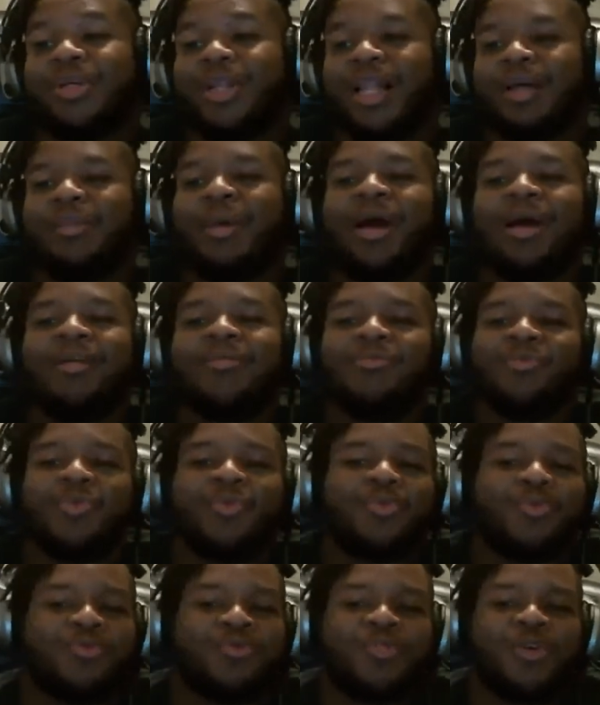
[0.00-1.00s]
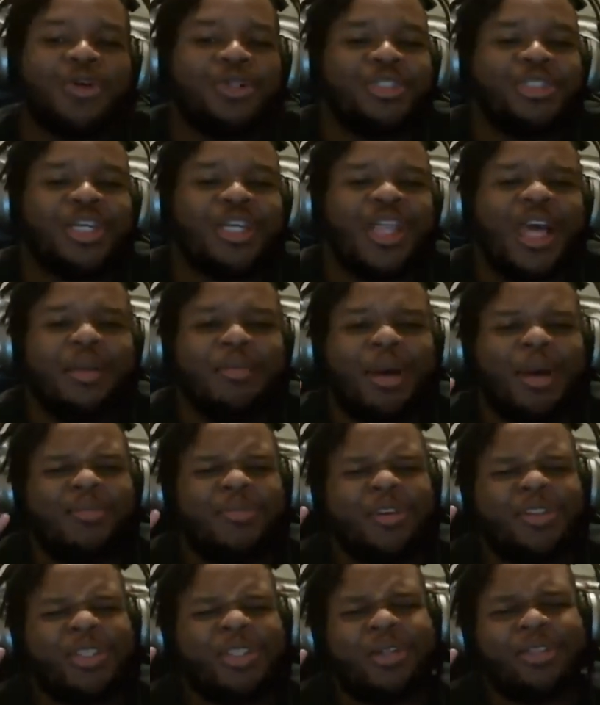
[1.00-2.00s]
Like my first seeing that, my
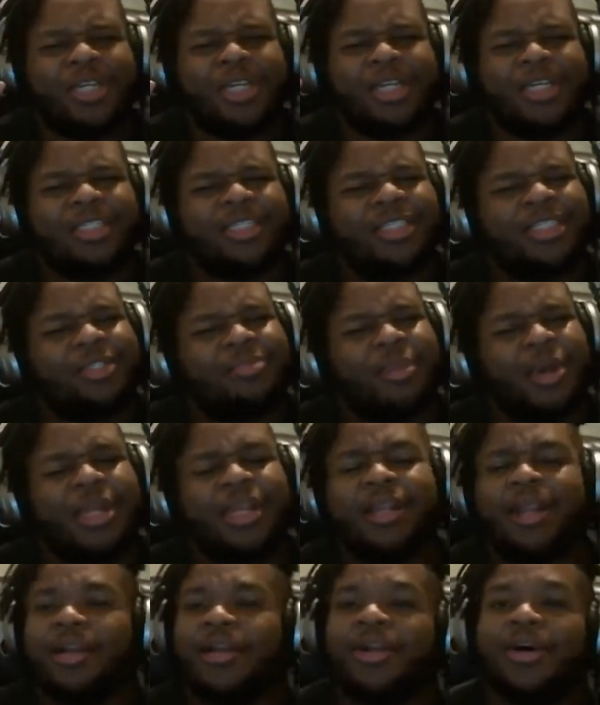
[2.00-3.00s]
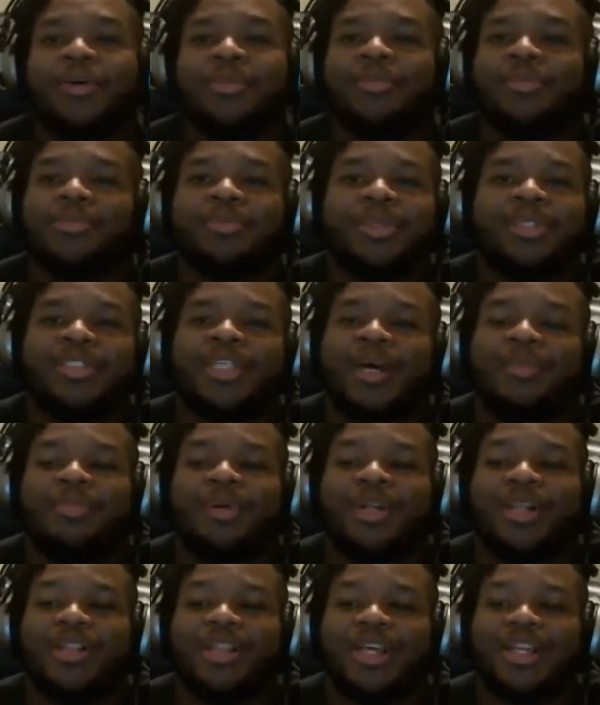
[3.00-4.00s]
first thought was like, "Is this petty?" Like, no, it's not
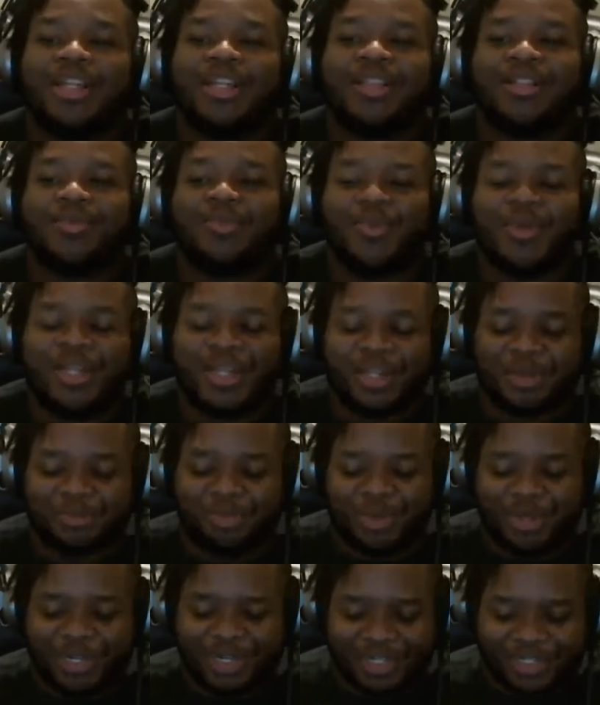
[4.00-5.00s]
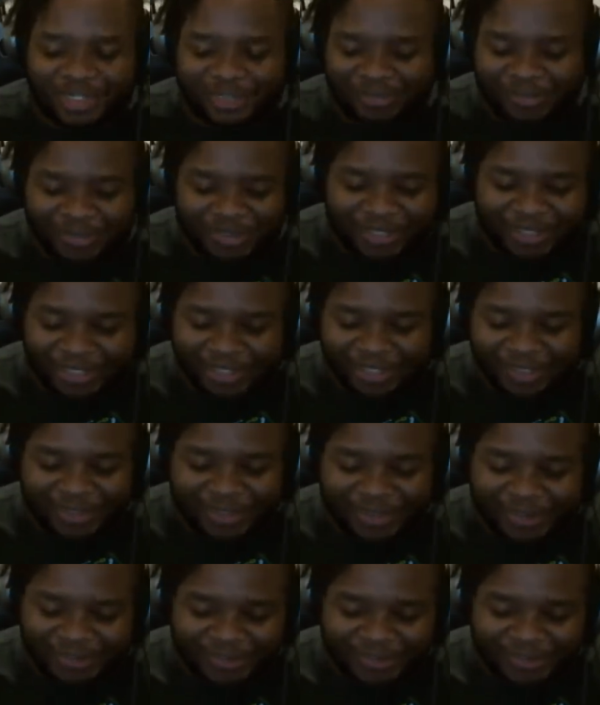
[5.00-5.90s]
petty. They we need to put like a fucking